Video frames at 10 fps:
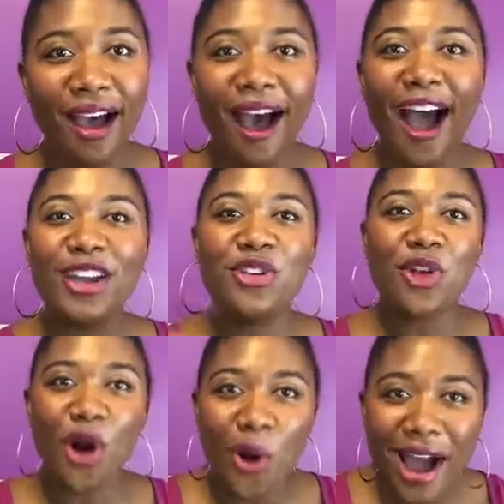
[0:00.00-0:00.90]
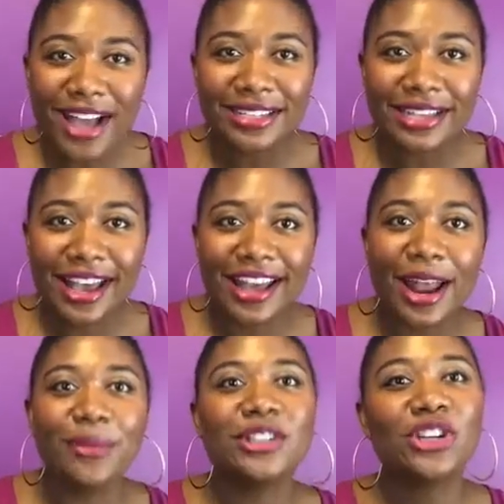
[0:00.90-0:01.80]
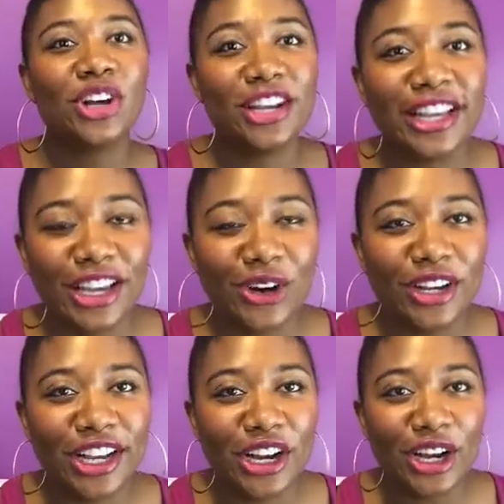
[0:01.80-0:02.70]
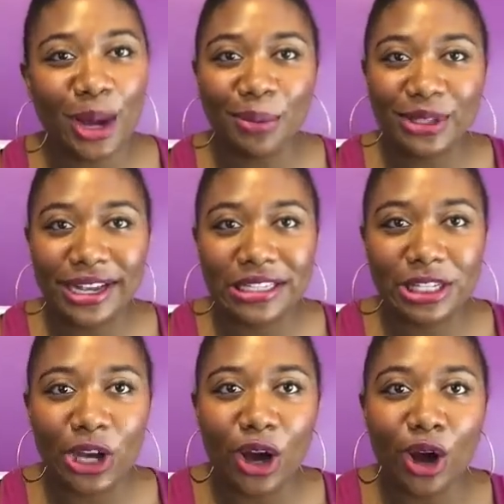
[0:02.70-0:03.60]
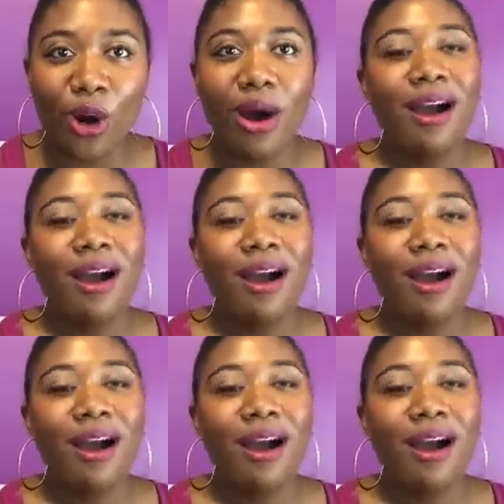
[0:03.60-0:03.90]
I know I said I was gonna get on here a couple days ago,